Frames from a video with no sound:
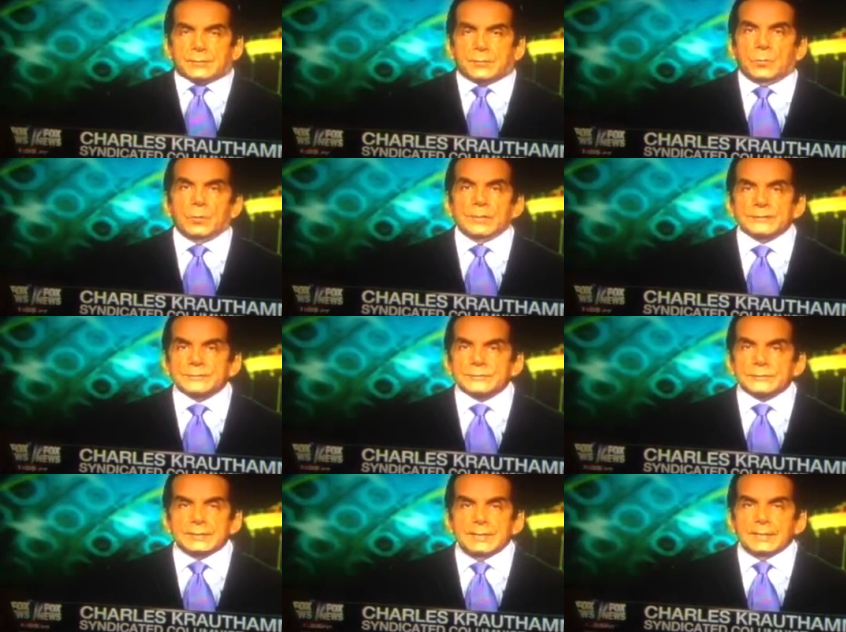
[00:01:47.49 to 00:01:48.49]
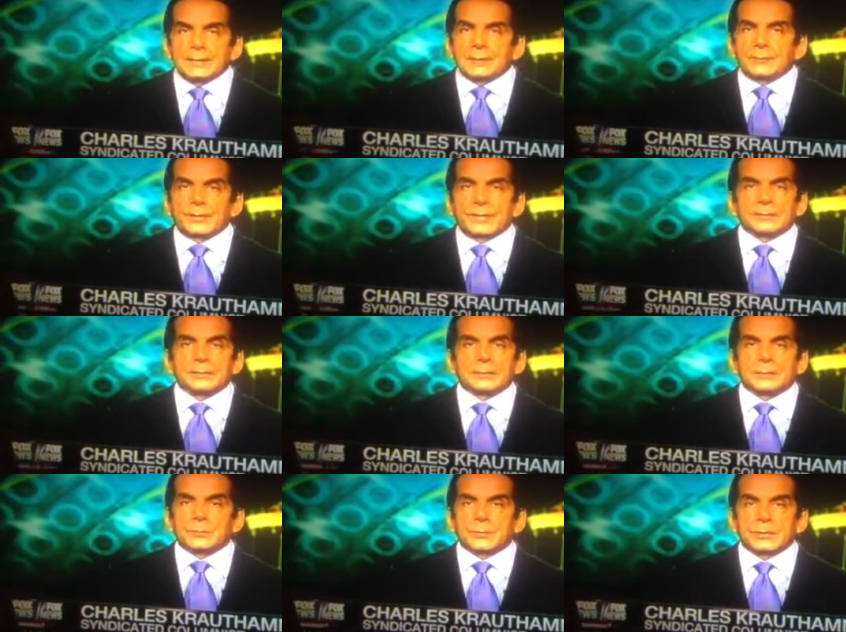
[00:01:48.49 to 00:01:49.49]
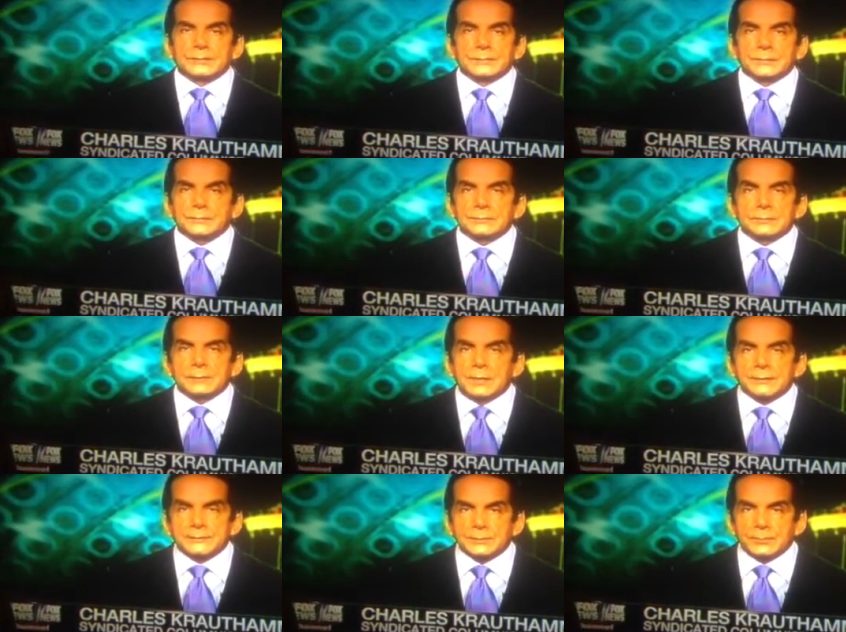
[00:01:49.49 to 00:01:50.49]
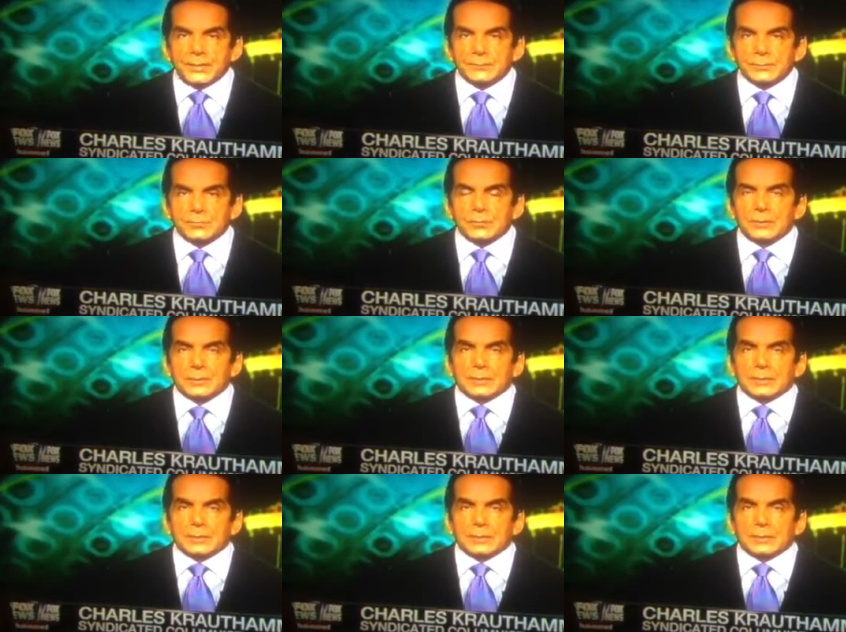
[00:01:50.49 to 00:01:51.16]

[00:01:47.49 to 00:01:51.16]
The one in Seattle, apparently the prosecutor lost the paperwork.